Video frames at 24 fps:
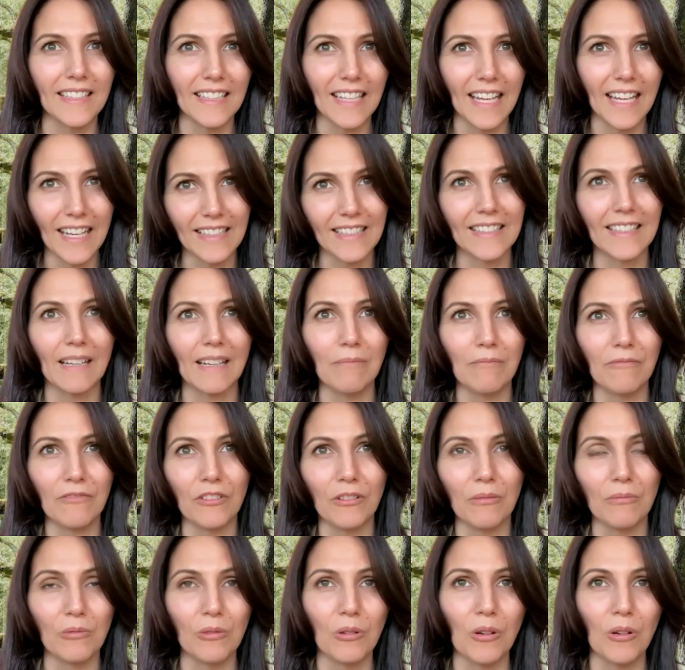it has come
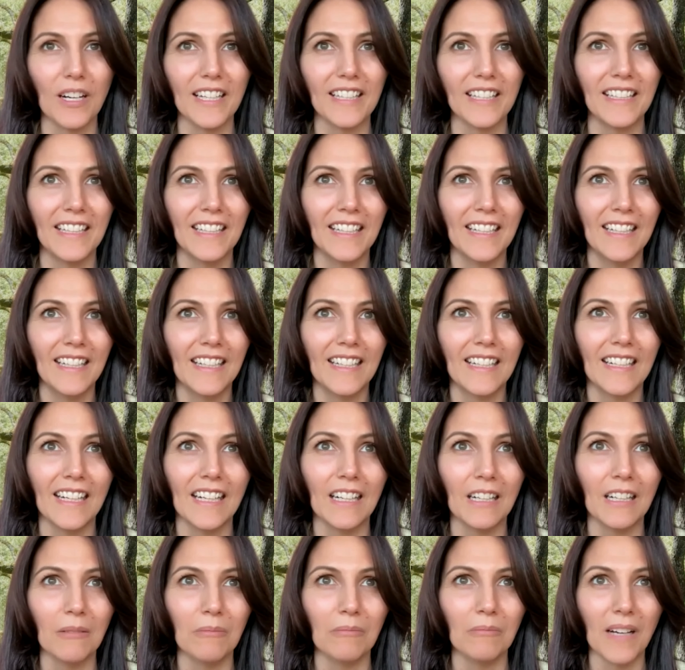from quite
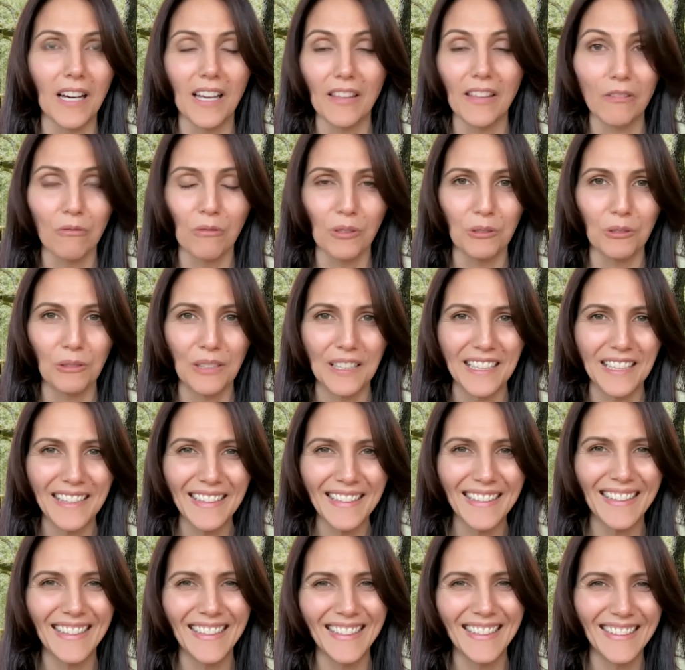
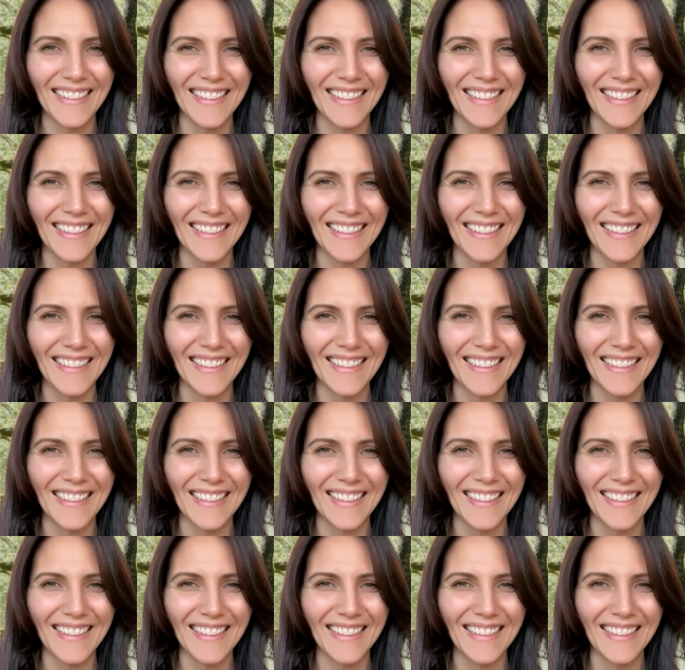otherworldly,